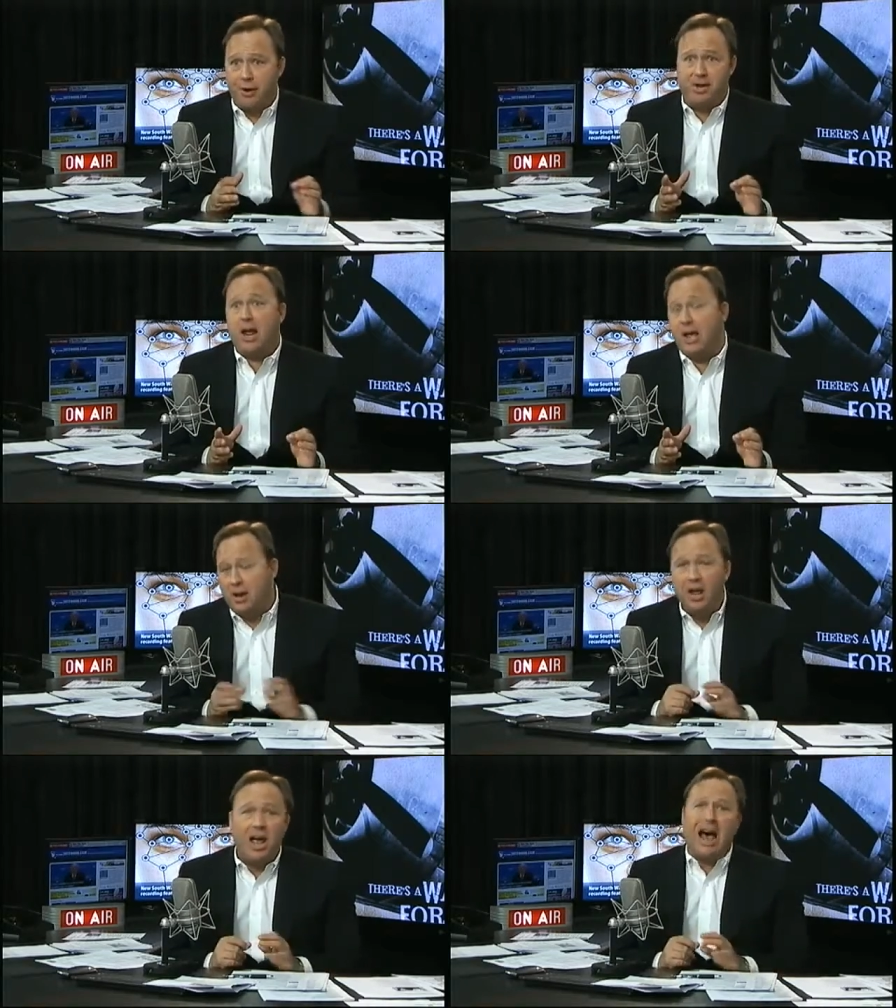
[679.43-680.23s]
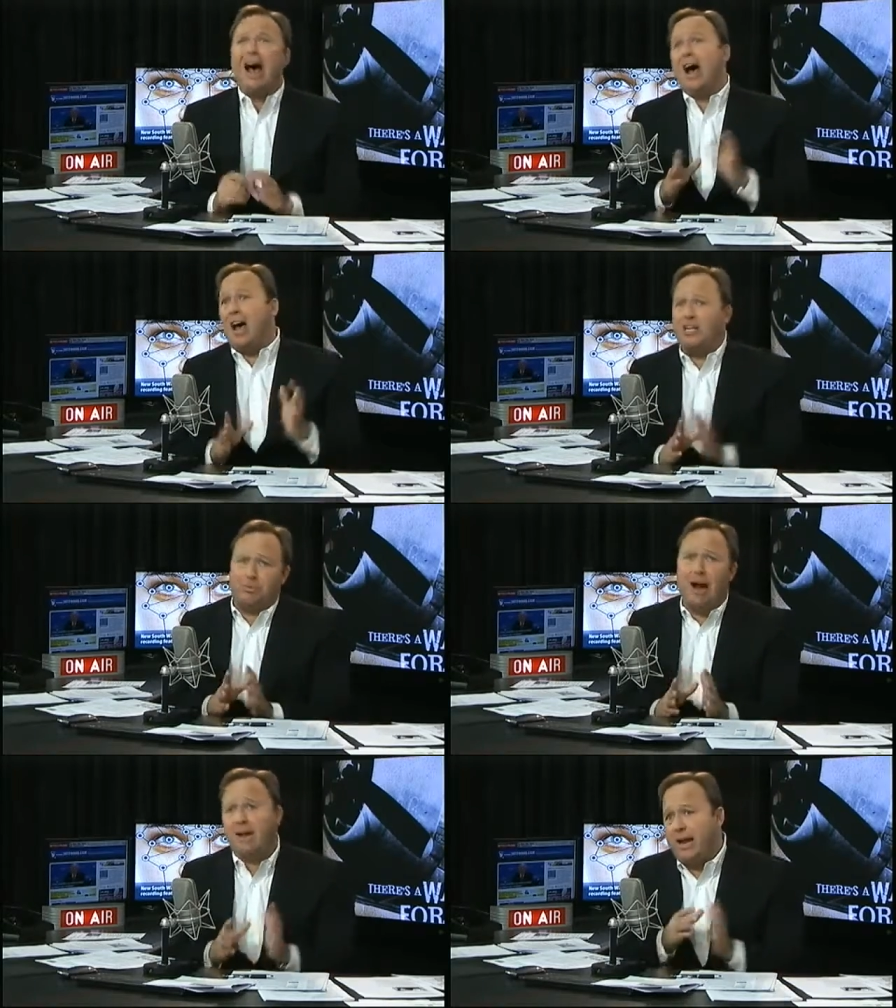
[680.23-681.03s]
It did. Ha ha, he's
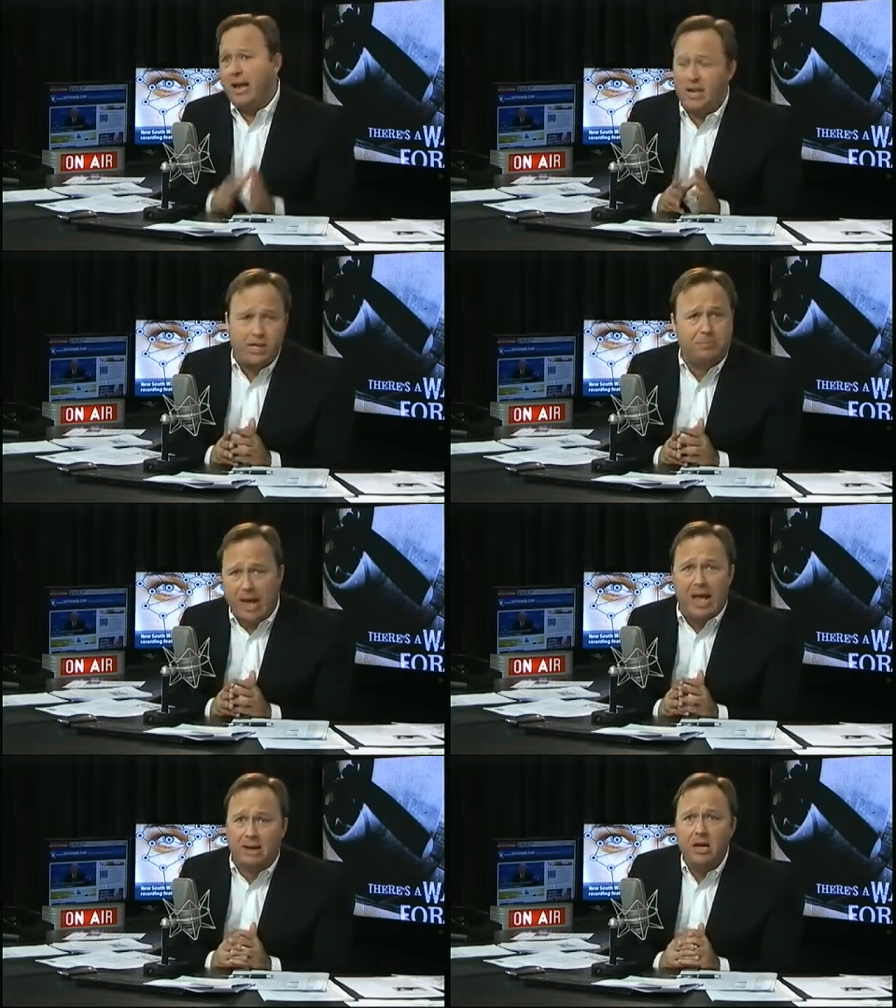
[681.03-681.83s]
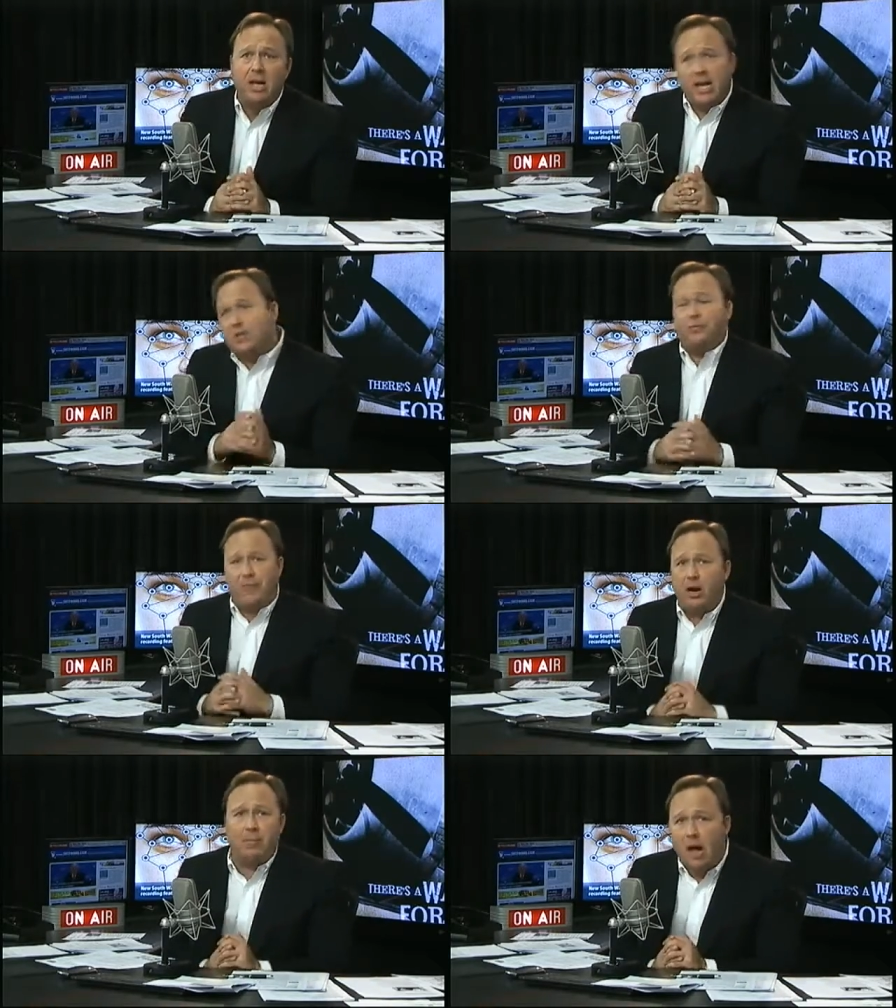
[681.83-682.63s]
right again. He's bad. He's a
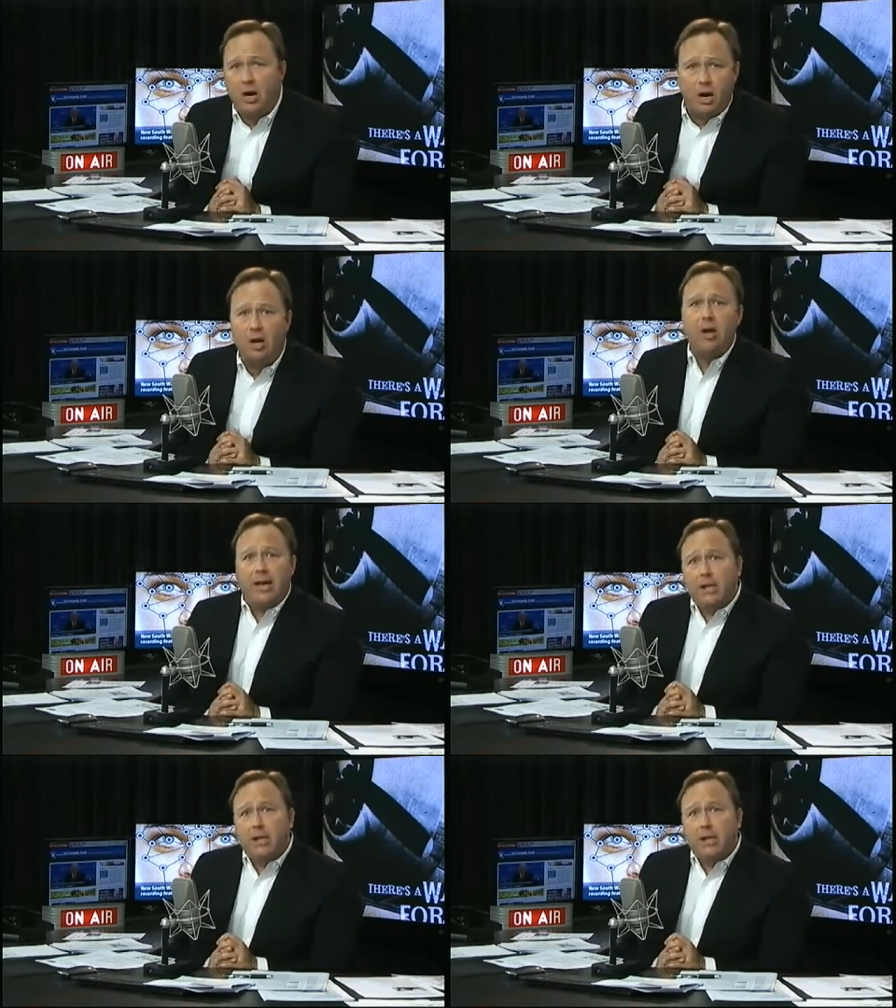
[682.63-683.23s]
fearmonger.